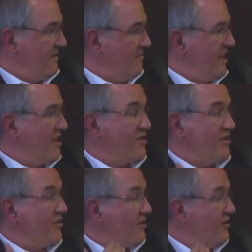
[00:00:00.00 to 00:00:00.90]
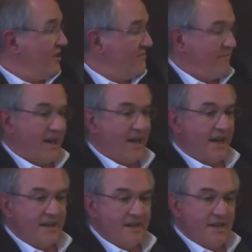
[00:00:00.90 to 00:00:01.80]
But it does not apply
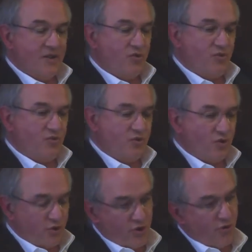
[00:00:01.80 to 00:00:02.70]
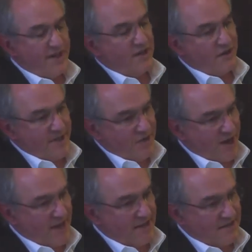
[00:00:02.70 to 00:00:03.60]
to social and economic
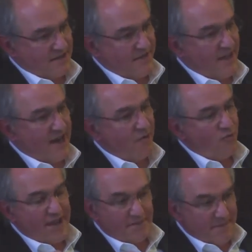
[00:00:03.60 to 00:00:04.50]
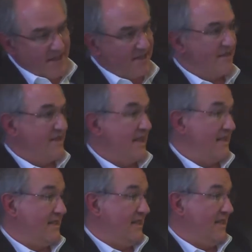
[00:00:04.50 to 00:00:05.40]
rights. There we admit
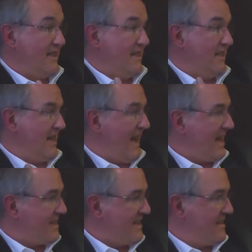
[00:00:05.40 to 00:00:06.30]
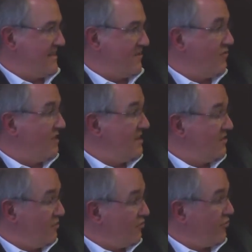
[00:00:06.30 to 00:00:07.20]
that the access to these
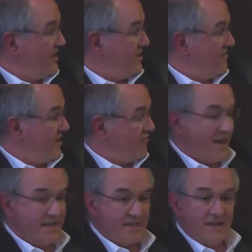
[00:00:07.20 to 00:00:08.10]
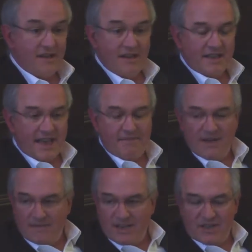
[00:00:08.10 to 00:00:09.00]
social and economic rights can
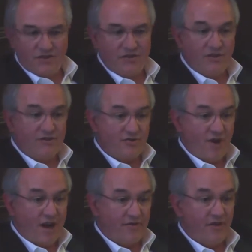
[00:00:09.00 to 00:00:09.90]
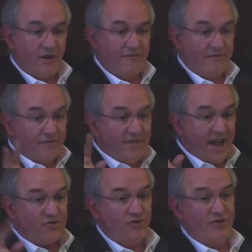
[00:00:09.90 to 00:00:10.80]
be limited on the ground of
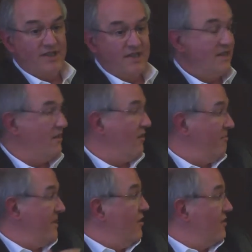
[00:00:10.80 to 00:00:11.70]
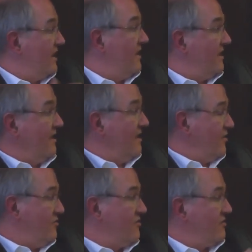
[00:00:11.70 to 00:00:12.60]
nationality or belonging
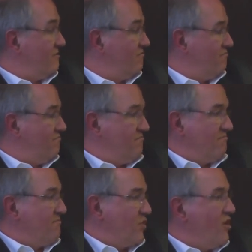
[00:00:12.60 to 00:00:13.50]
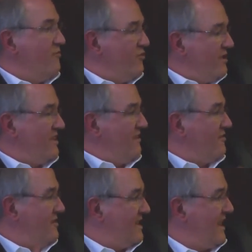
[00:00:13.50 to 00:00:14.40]
to the community of
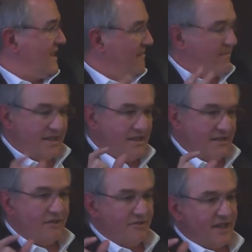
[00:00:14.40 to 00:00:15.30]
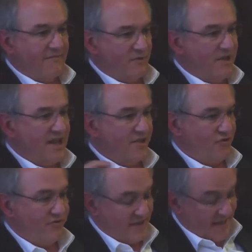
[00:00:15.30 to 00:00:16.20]
the state. I mean, it doesn't have to be a
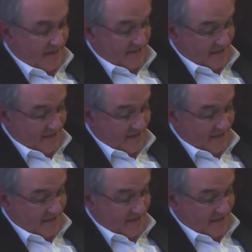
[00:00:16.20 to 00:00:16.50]
national state.